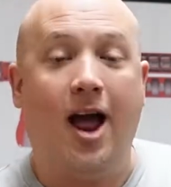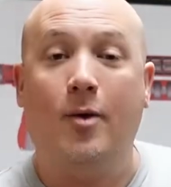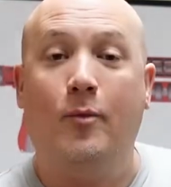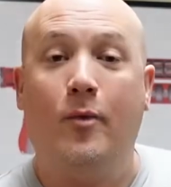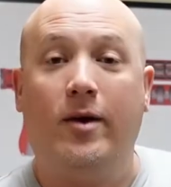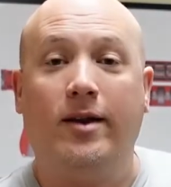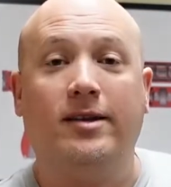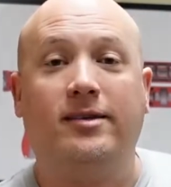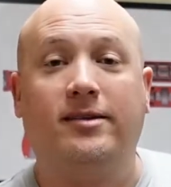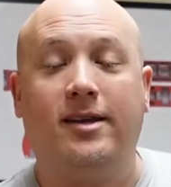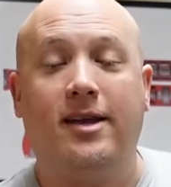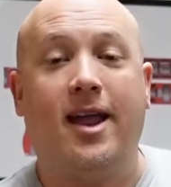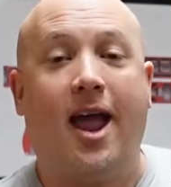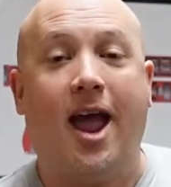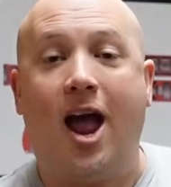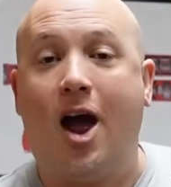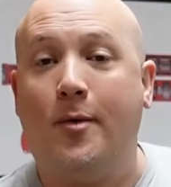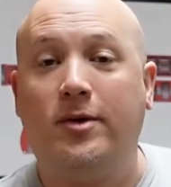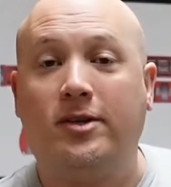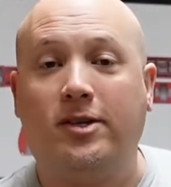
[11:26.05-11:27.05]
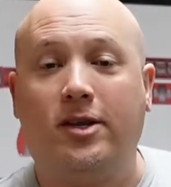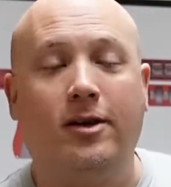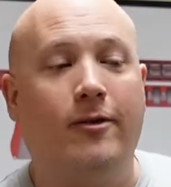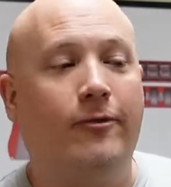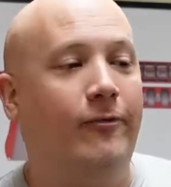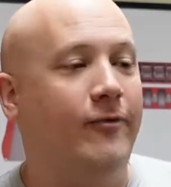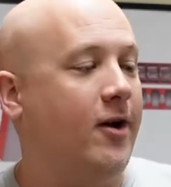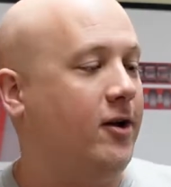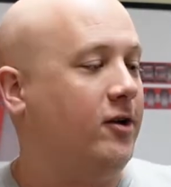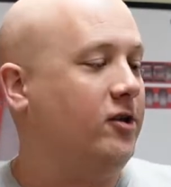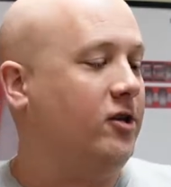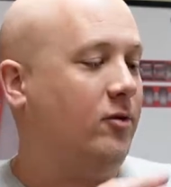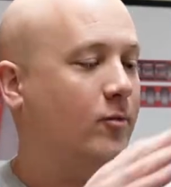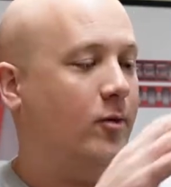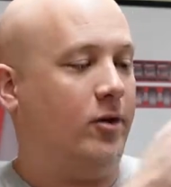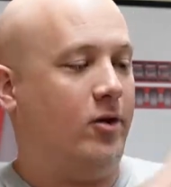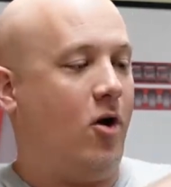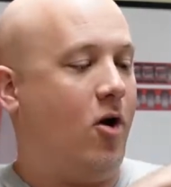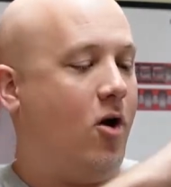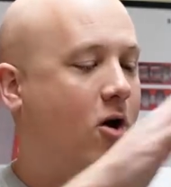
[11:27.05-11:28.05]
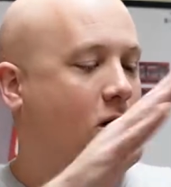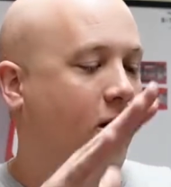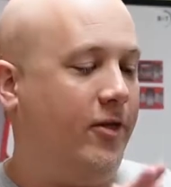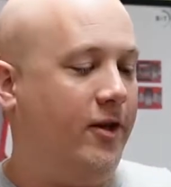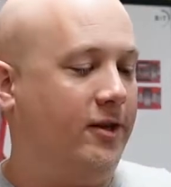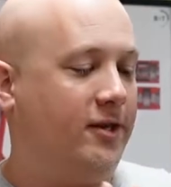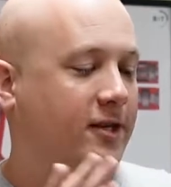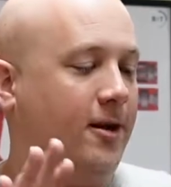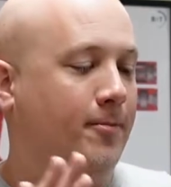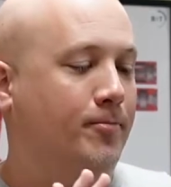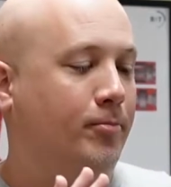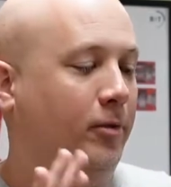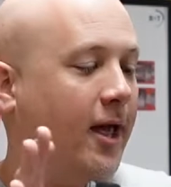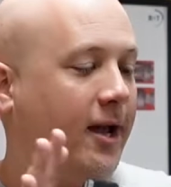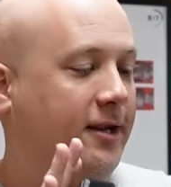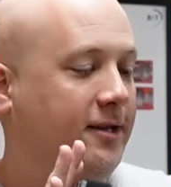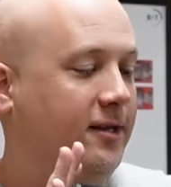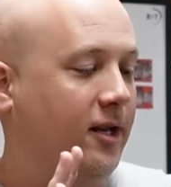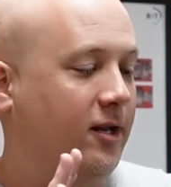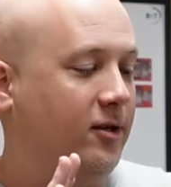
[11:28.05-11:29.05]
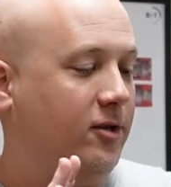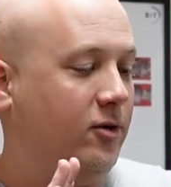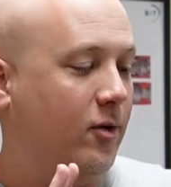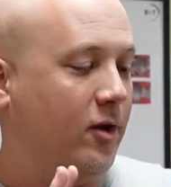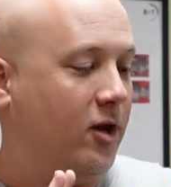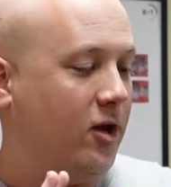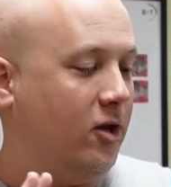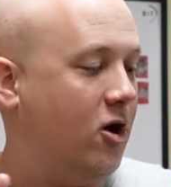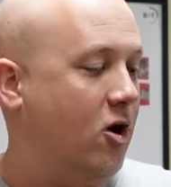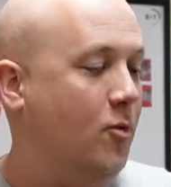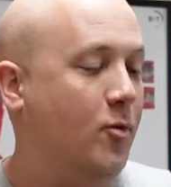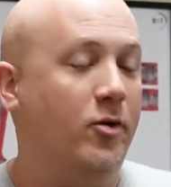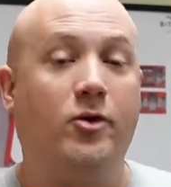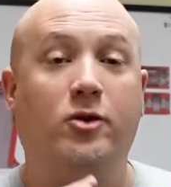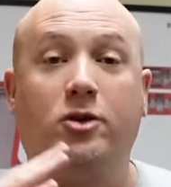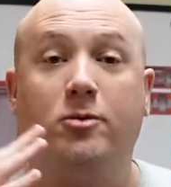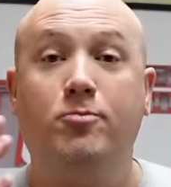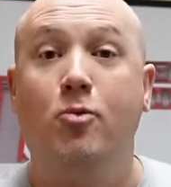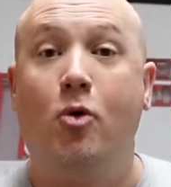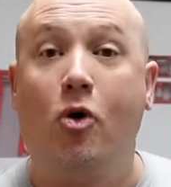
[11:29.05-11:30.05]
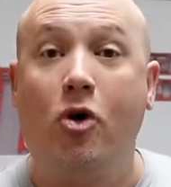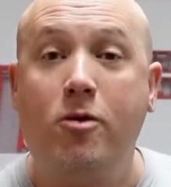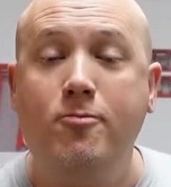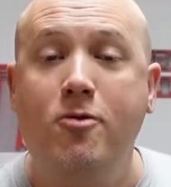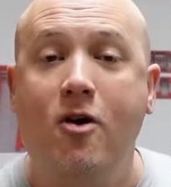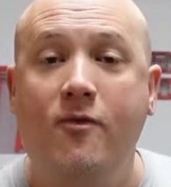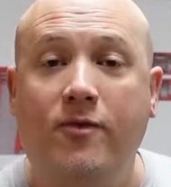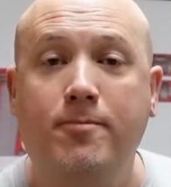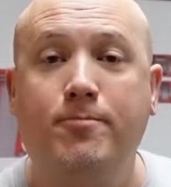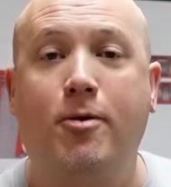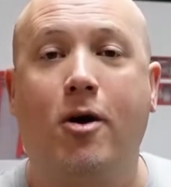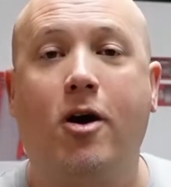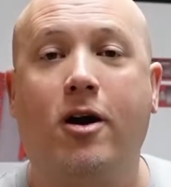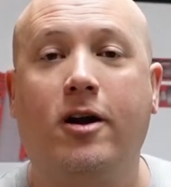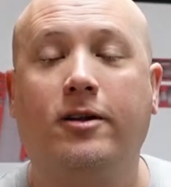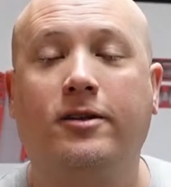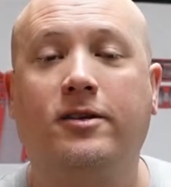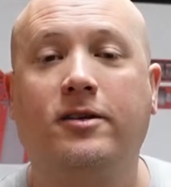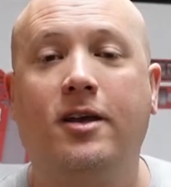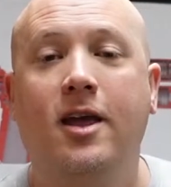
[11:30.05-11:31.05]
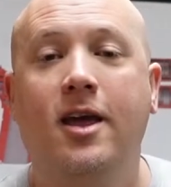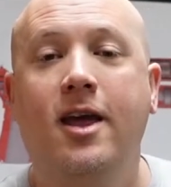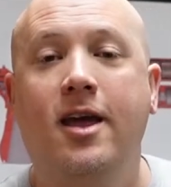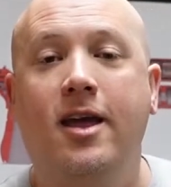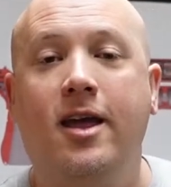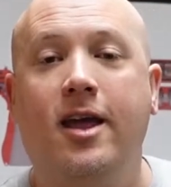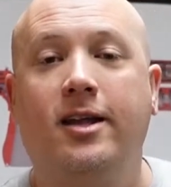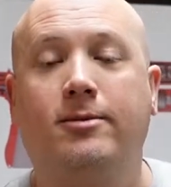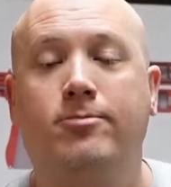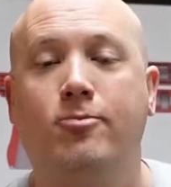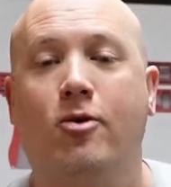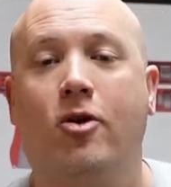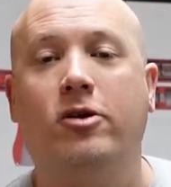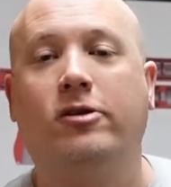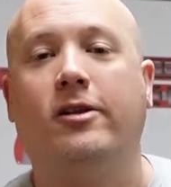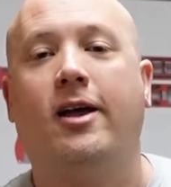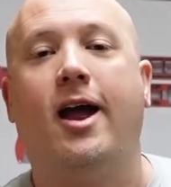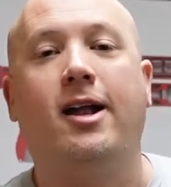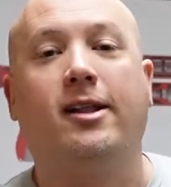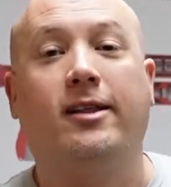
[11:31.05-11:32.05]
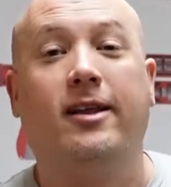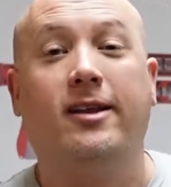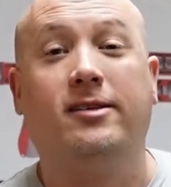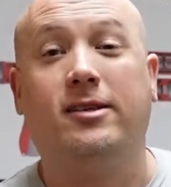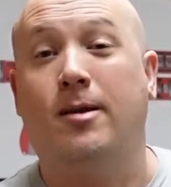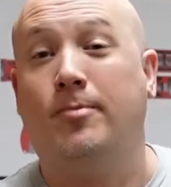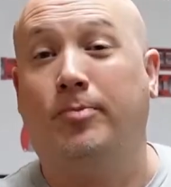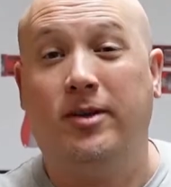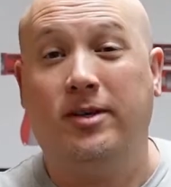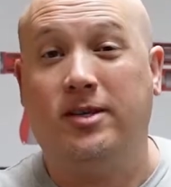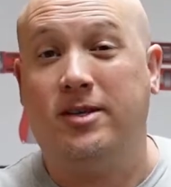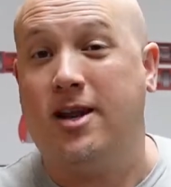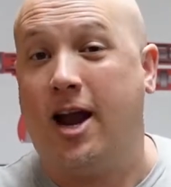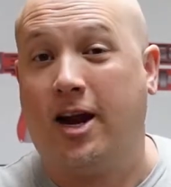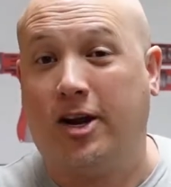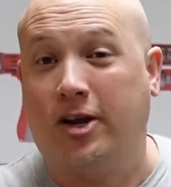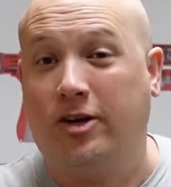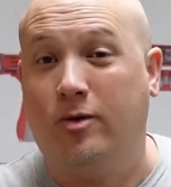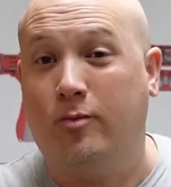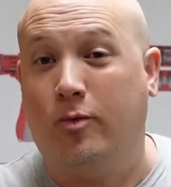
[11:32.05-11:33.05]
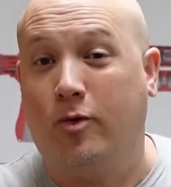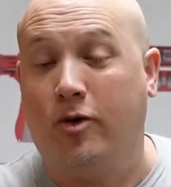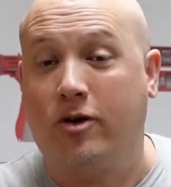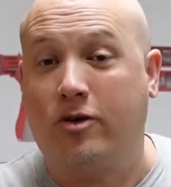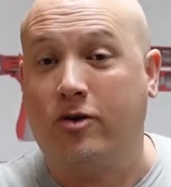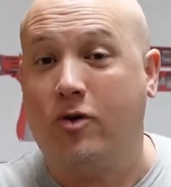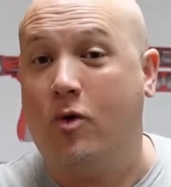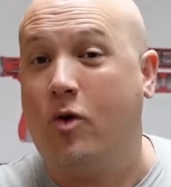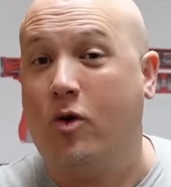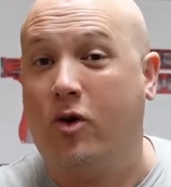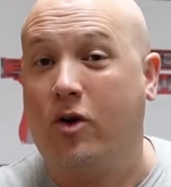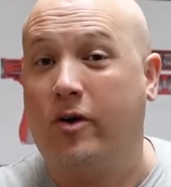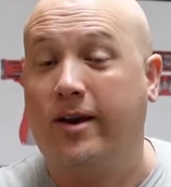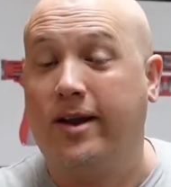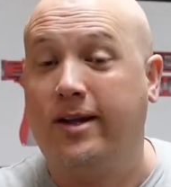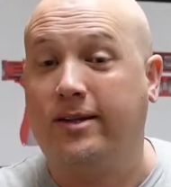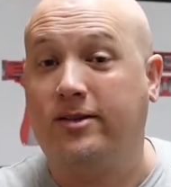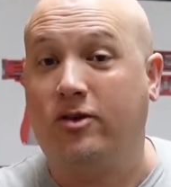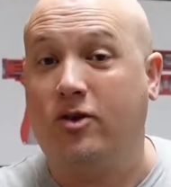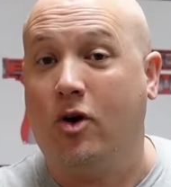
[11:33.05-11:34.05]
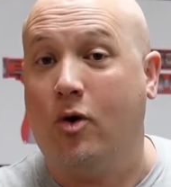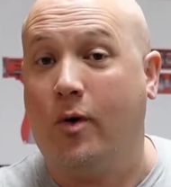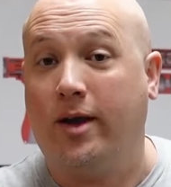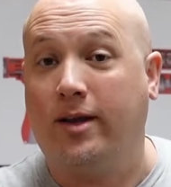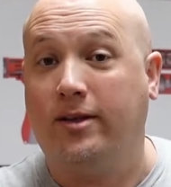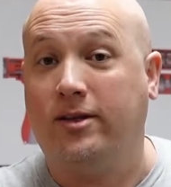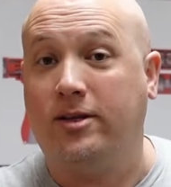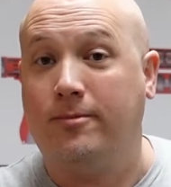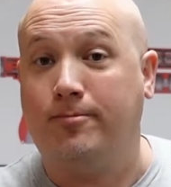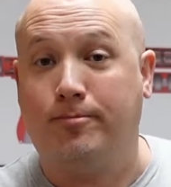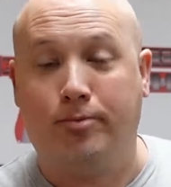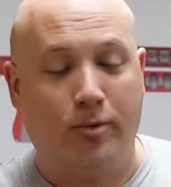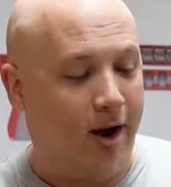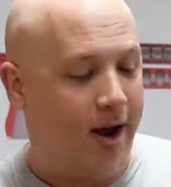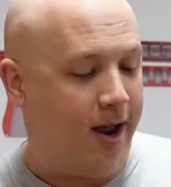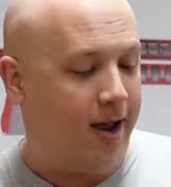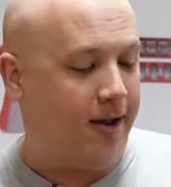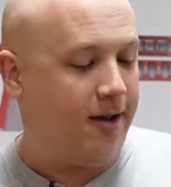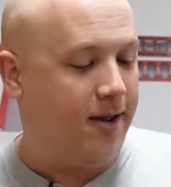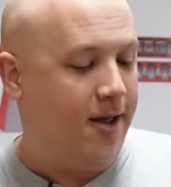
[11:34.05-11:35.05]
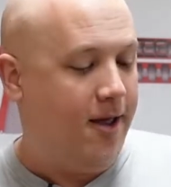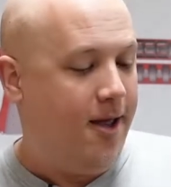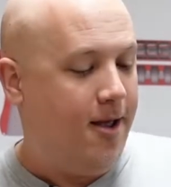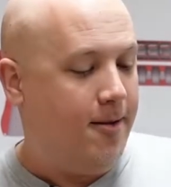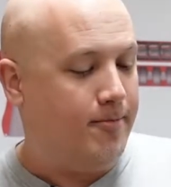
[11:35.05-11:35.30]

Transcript: I wanna see how it's gonna function with all this complexity to it. You know, when there's more moving parts, it's more likely something's not gonna work or it's going to break.